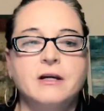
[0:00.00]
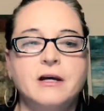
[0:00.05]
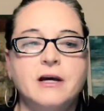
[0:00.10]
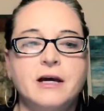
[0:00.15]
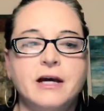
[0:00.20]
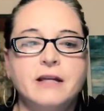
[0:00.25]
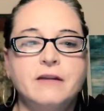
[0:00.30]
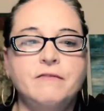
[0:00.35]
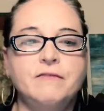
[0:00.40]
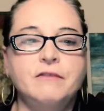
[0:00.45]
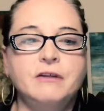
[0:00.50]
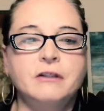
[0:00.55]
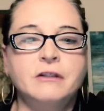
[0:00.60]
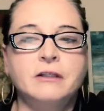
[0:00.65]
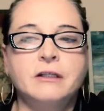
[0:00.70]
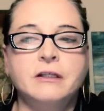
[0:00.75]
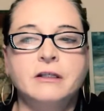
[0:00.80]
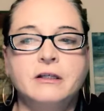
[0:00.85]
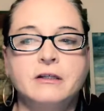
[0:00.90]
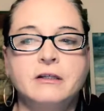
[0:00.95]
I had a feeling
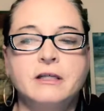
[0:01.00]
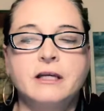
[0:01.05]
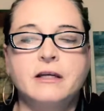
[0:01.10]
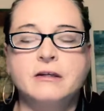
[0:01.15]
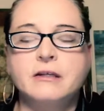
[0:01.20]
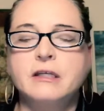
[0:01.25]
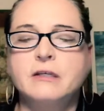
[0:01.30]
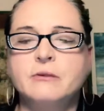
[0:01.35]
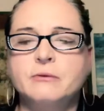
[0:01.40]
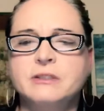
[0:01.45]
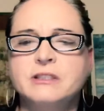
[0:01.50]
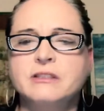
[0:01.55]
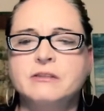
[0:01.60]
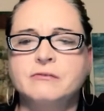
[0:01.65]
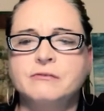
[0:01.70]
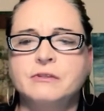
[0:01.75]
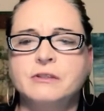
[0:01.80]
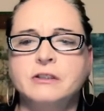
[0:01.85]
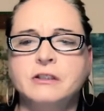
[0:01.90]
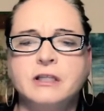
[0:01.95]
he was
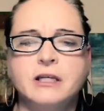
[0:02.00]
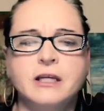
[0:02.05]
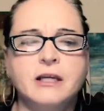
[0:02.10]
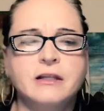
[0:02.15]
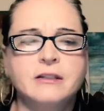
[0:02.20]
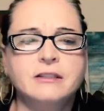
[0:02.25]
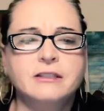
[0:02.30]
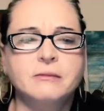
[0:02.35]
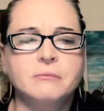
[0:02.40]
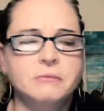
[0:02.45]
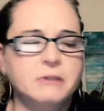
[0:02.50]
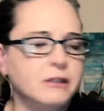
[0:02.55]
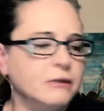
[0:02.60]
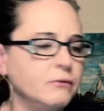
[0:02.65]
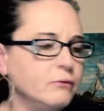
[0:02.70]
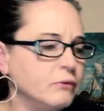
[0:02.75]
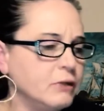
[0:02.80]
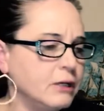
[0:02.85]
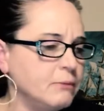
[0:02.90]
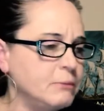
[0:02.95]
different. He had something
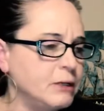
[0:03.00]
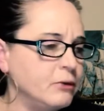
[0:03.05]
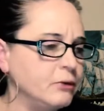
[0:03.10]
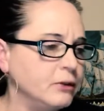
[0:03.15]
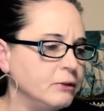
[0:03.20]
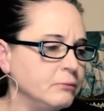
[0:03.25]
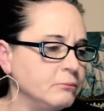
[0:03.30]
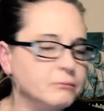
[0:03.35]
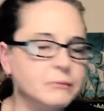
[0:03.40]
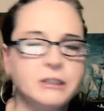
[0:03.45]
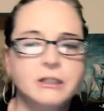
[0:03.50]
about him.